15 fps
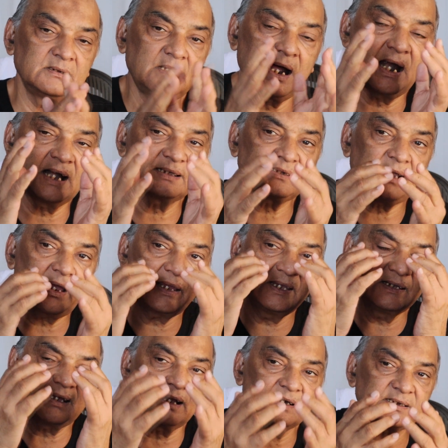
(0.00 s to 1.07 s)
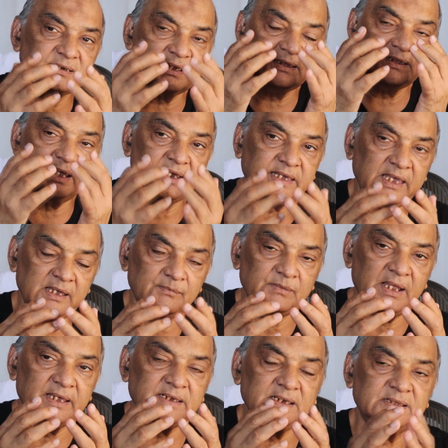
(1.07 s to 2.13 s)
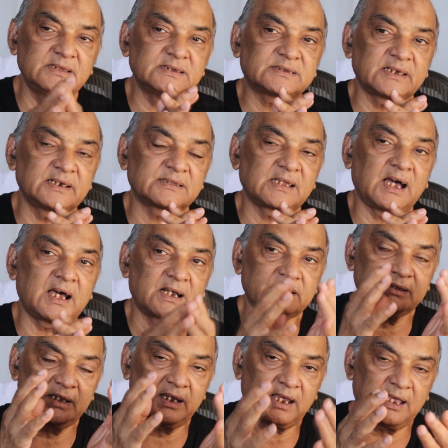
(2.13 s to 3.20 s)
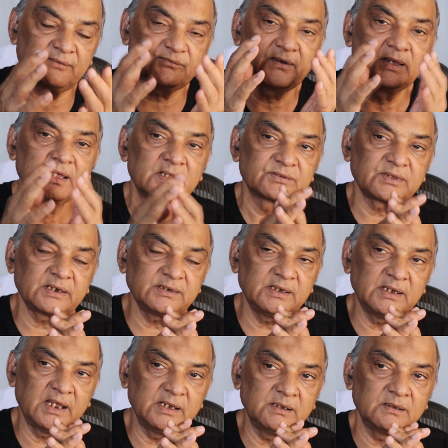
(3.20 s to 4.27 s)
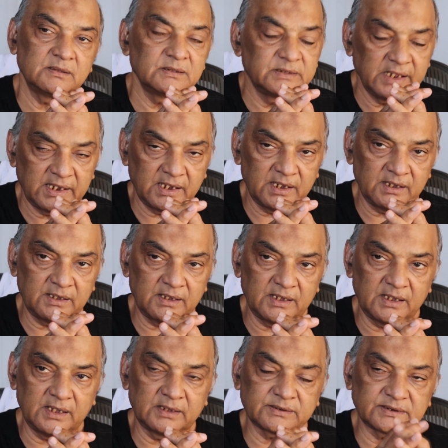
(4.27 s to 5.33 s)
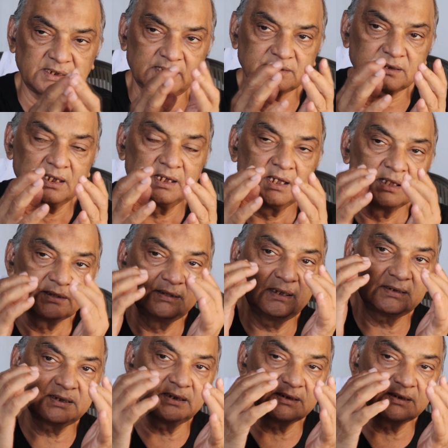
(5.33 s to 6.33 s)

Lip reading: God incarnation, they came like in this earth, or they have 39, they says this